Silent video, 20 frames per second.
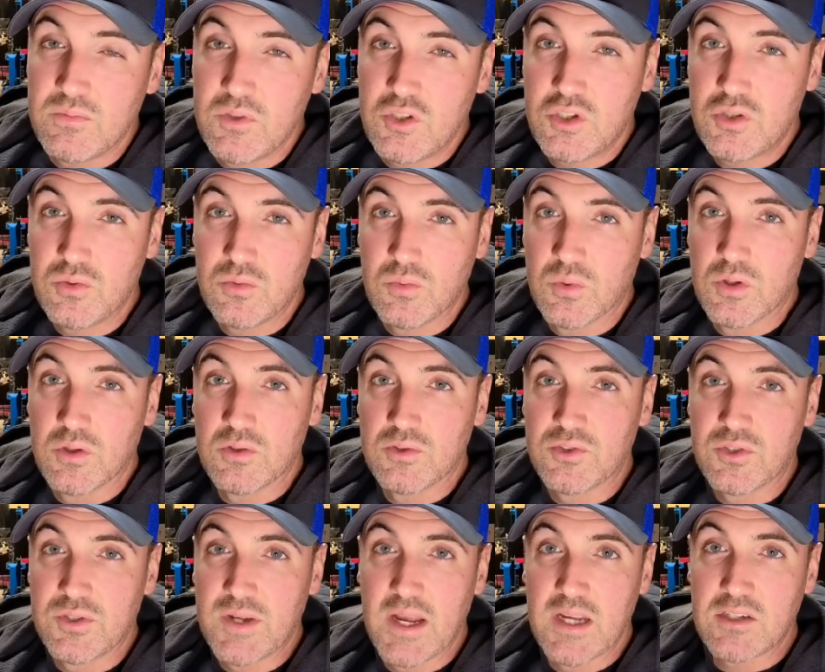shoot
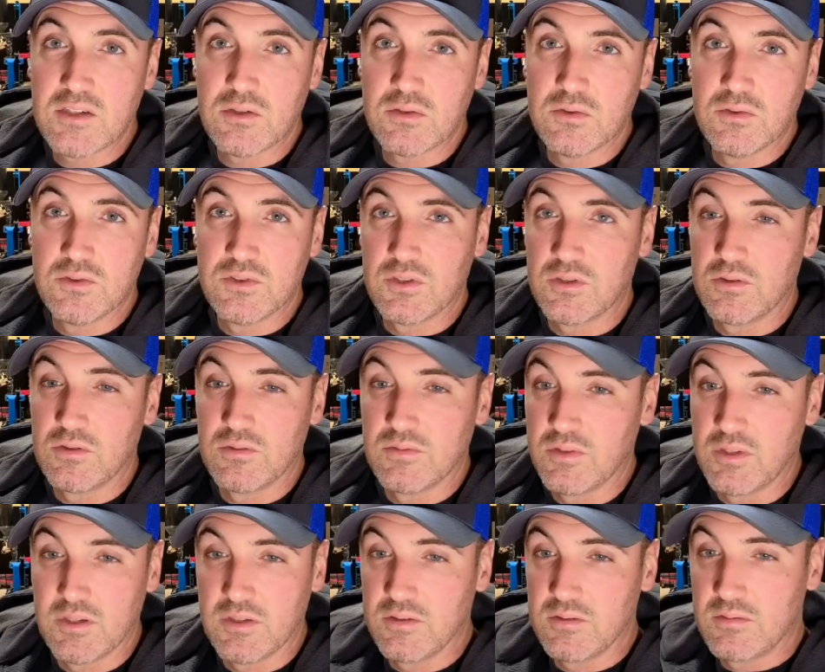Worlds or Nationals
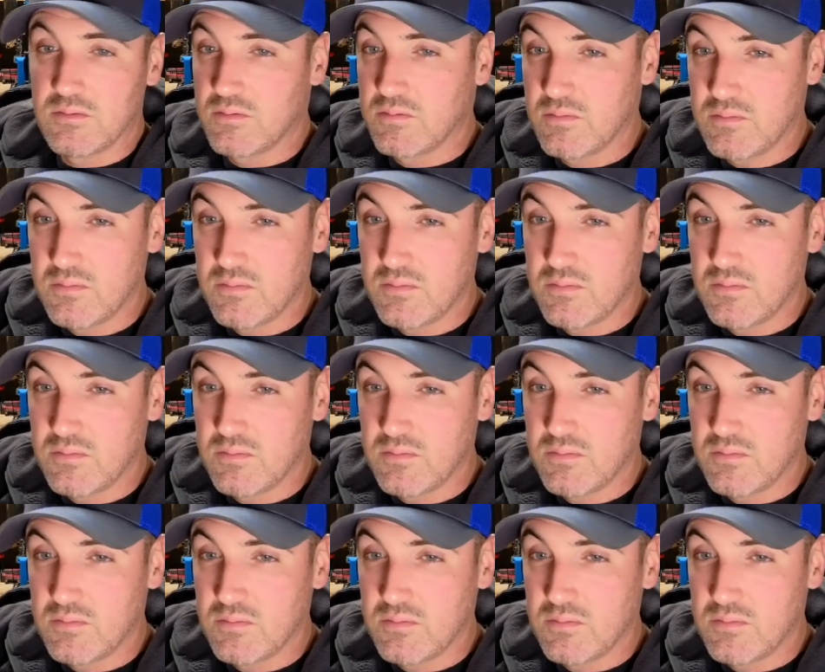or the